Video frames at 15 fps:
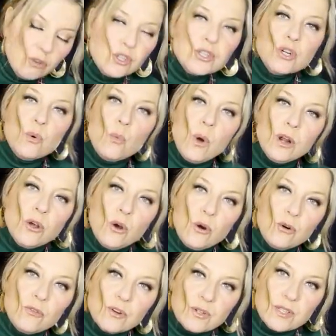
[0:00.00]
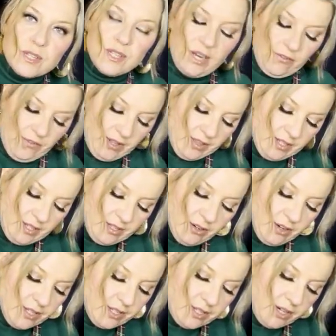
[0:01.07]
just don't wanna overstuff it. This is
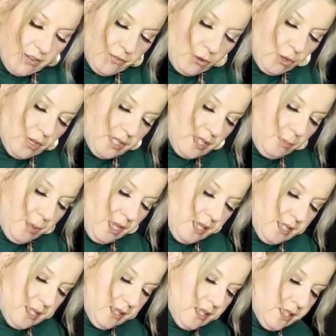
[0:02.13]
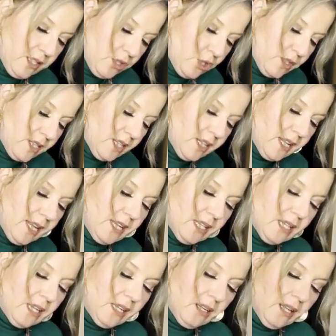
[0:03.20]
not a stuffed crust pizza. This is just a light
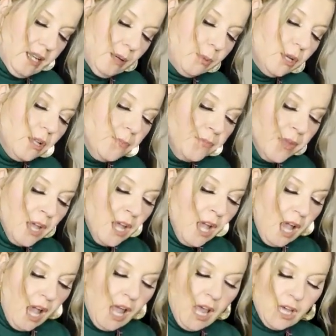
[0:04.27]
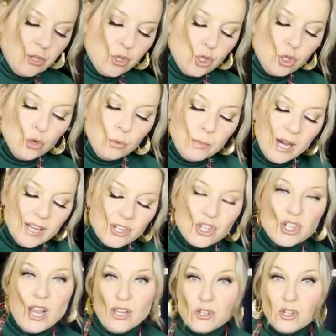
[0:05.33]
little nibble, and too
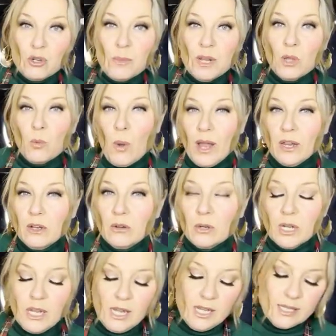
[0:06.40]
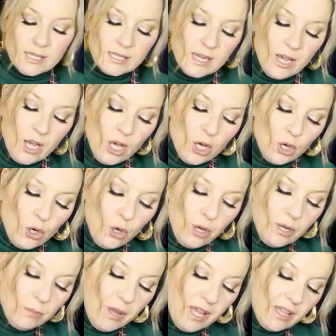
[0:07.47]
much and too many wet ingredients
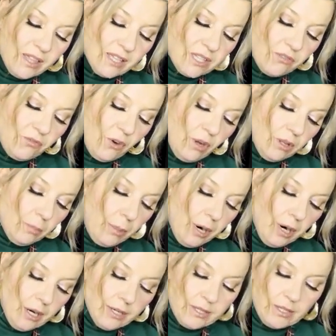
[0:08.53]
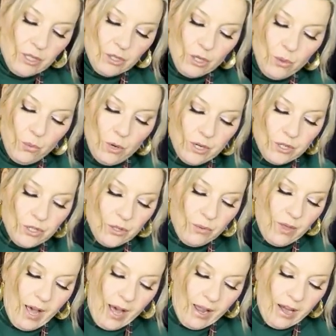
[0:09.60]
could make this fall apart, so you don't wanna do
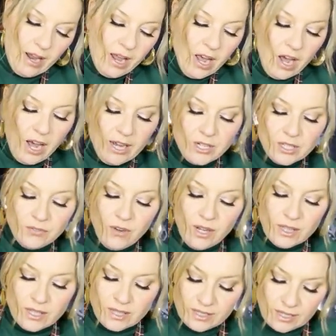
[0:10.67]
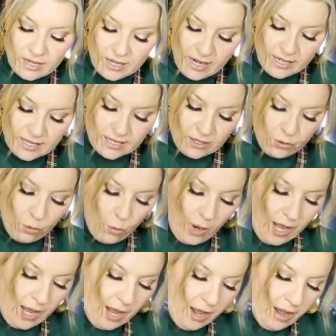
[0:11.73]
that. I just find this is a nice little
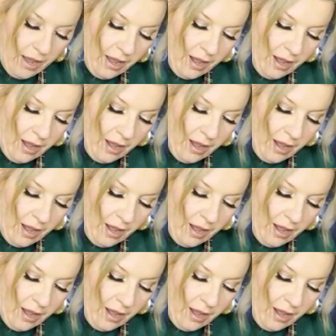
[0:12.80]
way